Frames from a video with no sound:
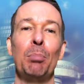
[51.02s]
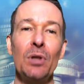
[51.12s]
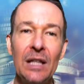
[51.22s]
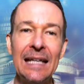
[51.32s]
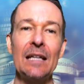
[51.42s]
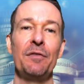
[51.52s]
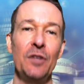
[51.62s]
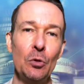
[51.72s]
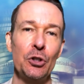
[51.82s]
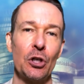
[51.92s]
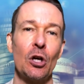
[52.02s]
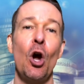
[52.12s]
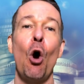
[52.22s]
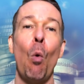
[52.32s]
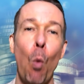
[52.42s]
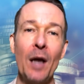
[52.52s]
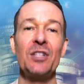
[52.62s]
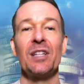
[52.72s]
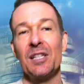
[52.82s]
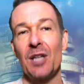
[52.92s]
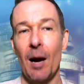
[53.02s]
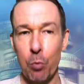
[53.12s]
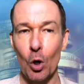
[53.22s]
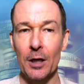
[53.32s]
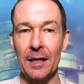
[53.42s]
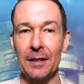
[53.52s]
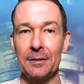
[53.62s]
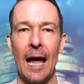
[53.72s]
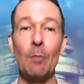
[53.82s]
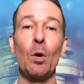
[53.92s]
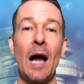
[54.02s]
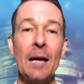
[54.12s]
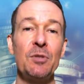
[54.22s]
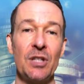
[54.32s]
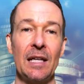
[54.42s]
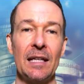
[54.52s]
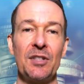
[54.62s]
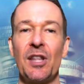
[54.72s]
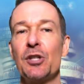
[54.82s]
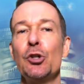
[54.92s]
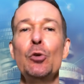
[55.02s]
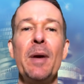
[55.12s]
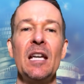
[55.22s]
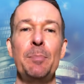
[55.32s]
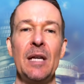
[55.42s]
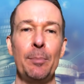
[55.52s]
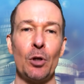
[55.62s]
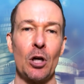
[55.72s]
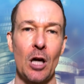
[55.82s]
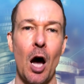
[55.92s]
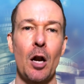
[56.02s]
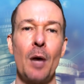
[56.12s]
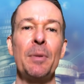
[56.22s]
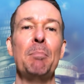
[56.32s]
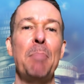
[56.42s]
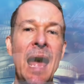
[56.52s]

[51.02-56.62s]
a bleak future once they stop working. And what I'm seeing is that too many people are caught up in